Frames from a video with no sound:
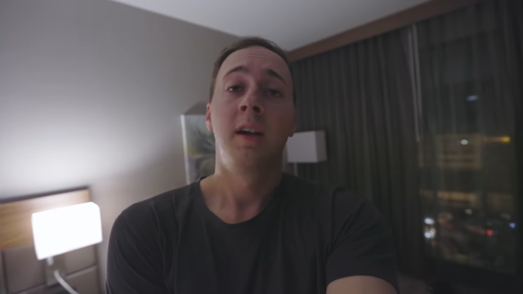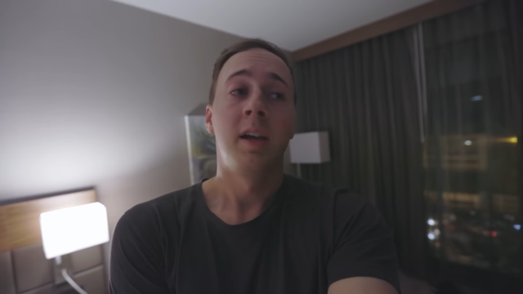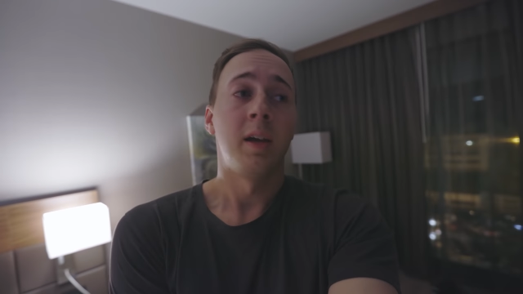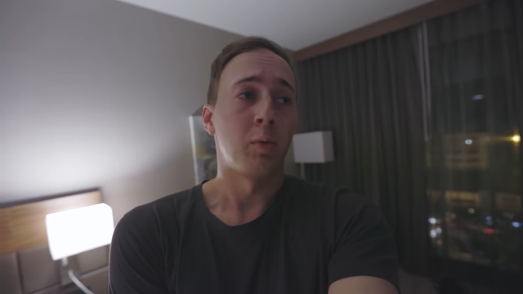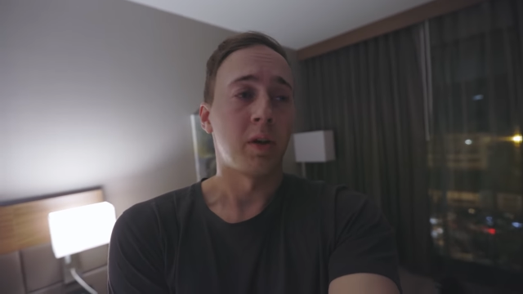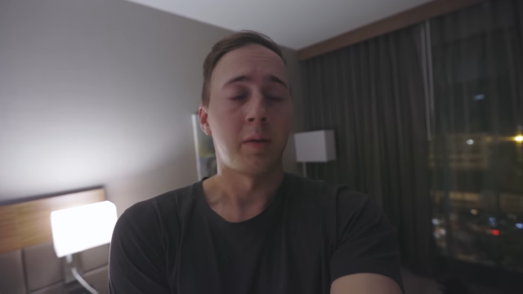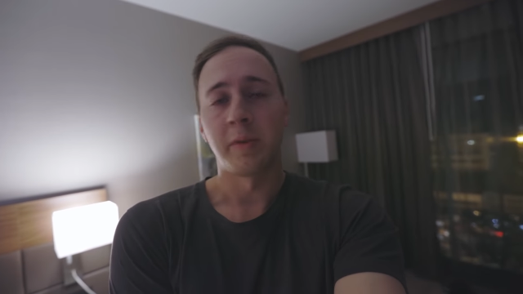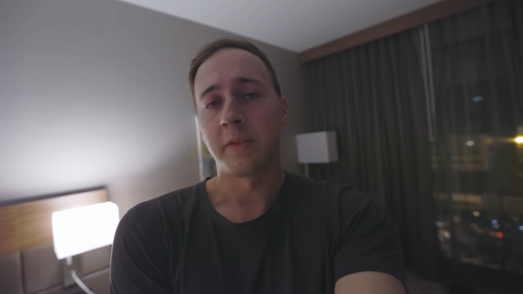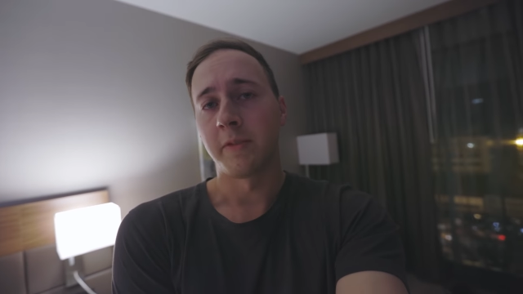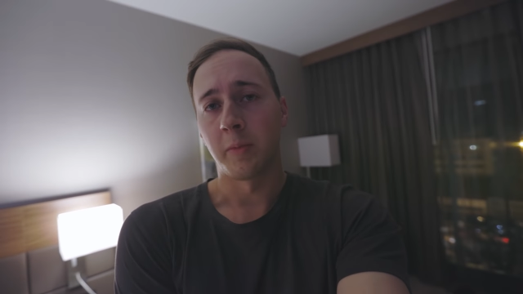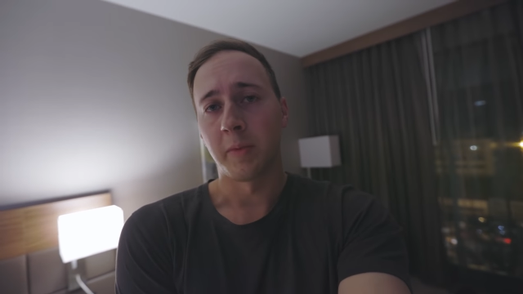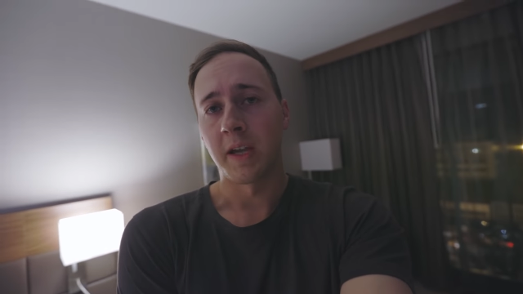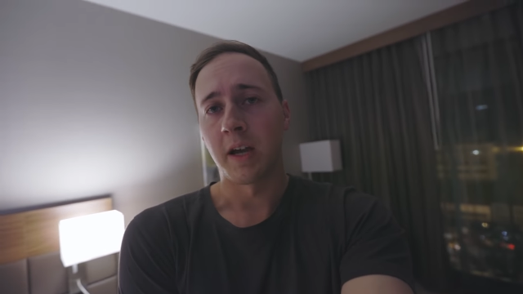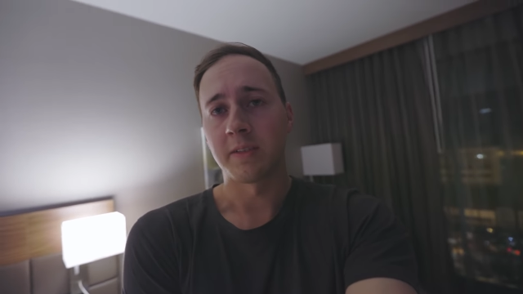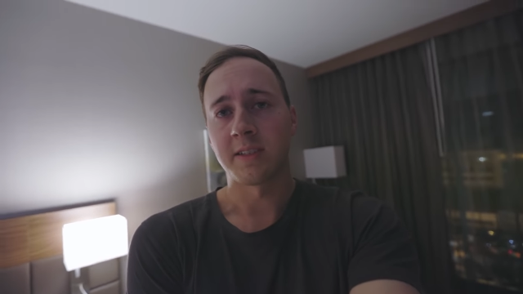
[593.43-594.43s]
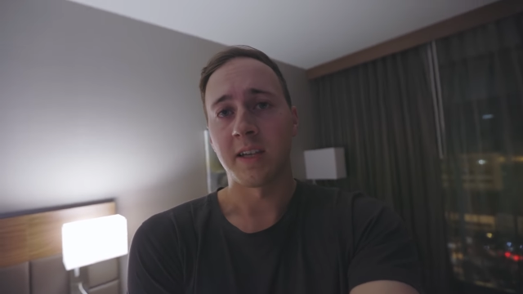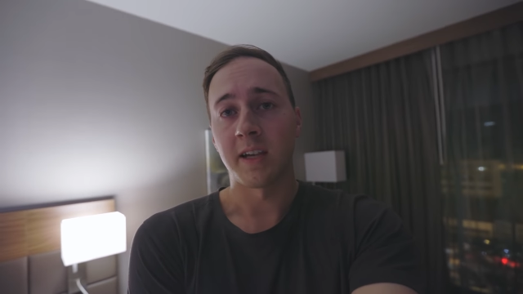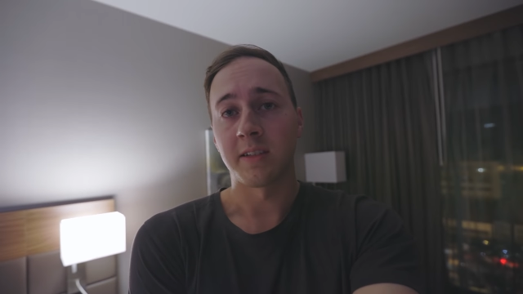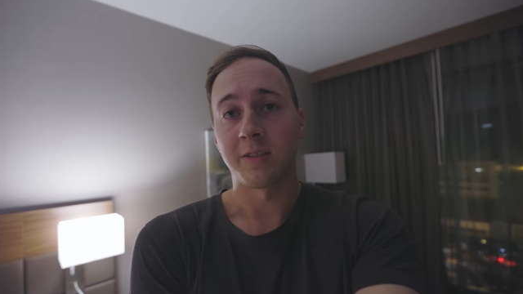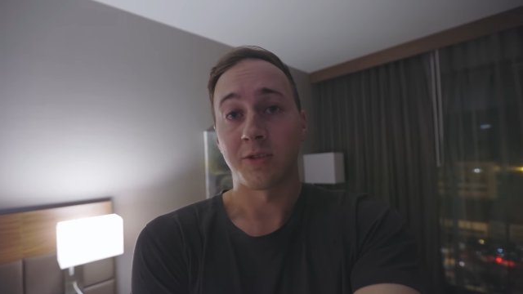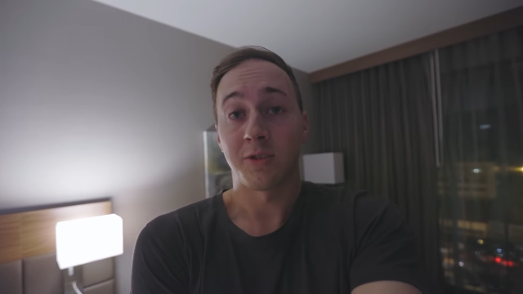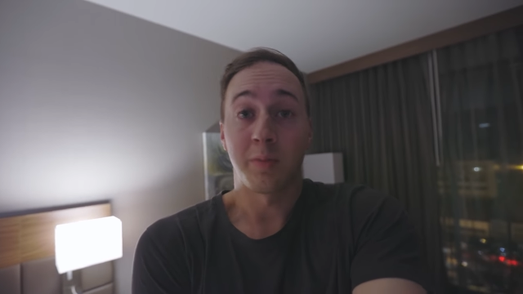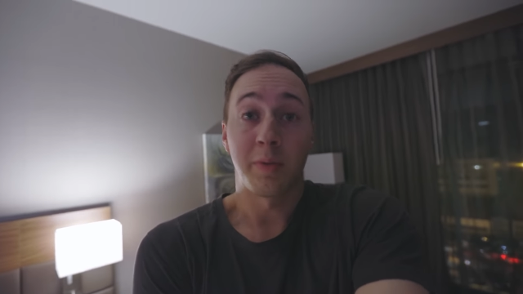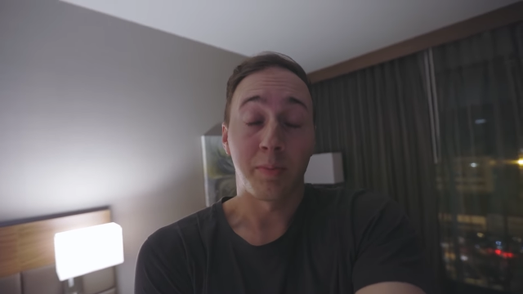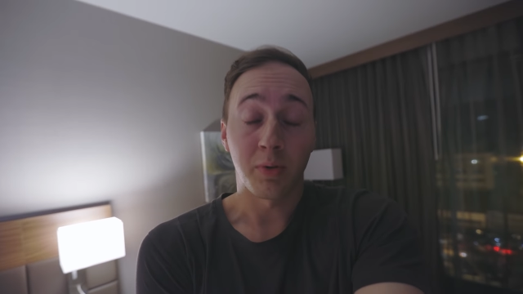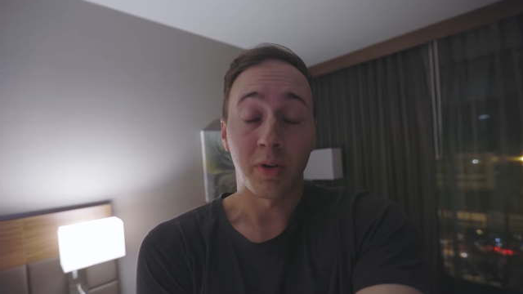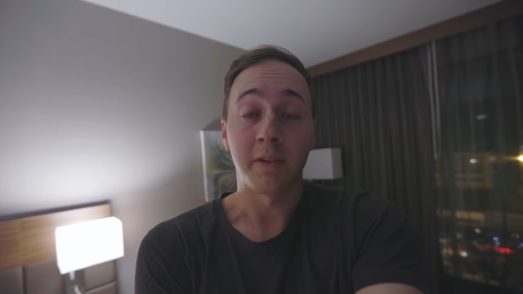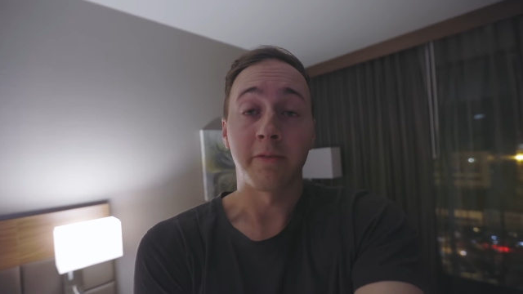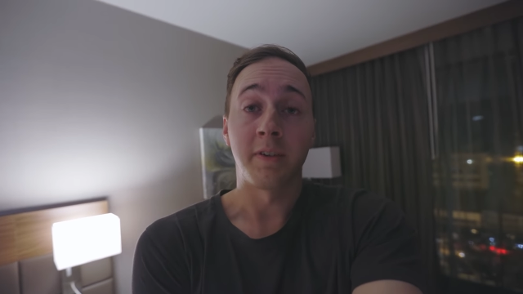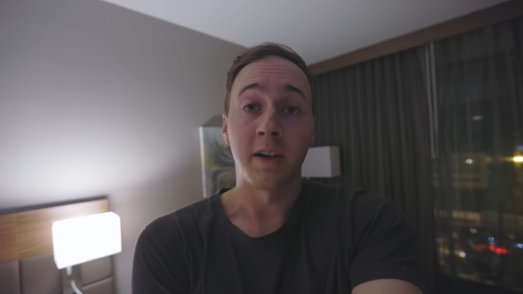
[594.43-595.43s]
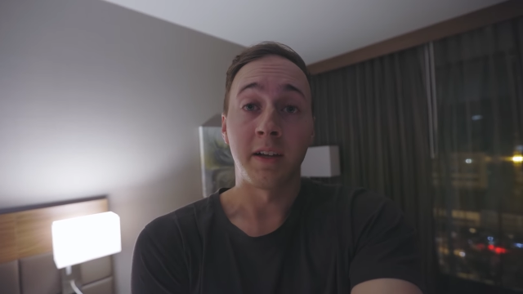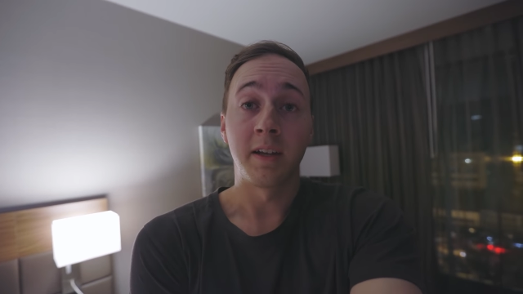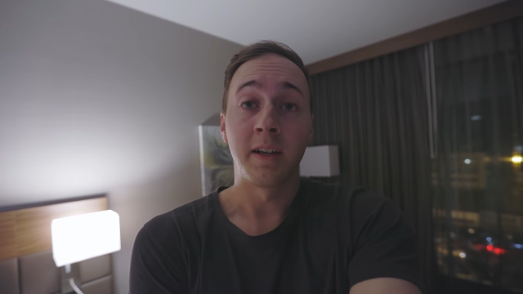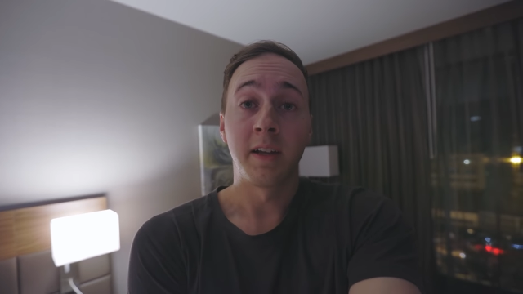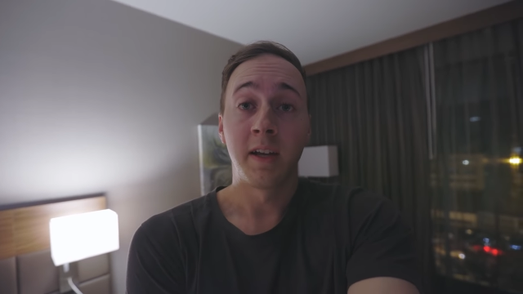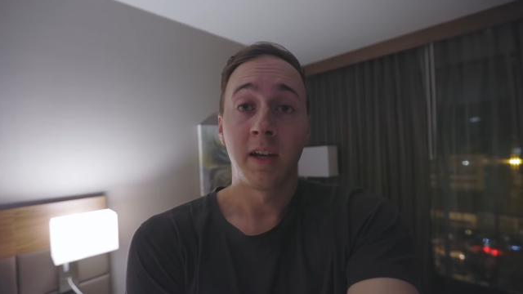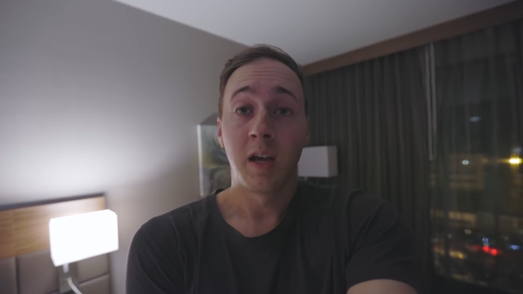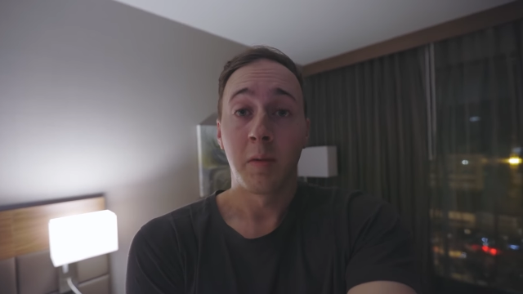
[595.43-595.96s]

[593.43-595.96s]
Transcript: and we're going to be filming outside, so it should be pretty fun.